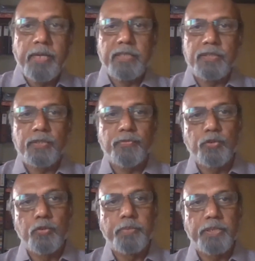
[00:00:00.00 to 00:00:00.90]
a minus of
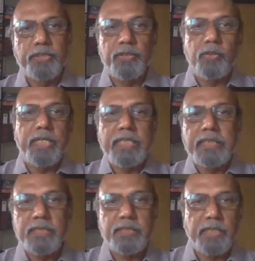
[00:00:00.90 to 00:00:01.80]
2% on
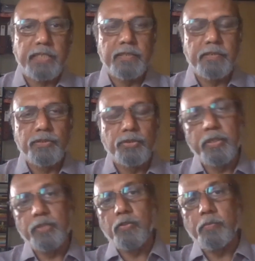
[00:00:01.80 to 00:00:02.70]
either side. So
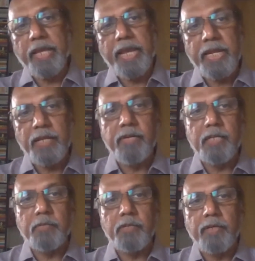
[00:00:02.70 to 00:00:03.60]
it could be
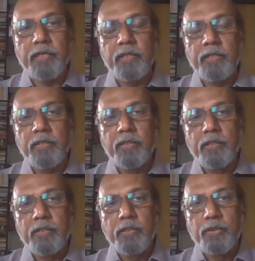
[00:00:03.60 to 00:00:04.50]
anywhere between
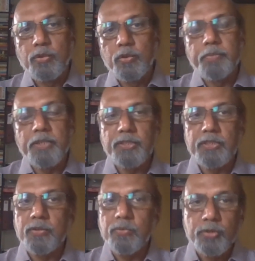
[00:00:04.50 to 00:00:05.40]

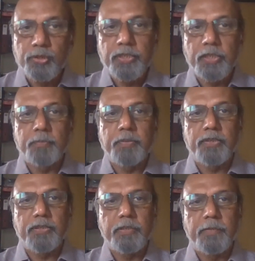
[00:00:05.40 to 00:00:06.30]
2% to
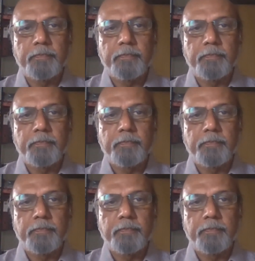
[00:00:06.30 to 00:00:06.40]
6%.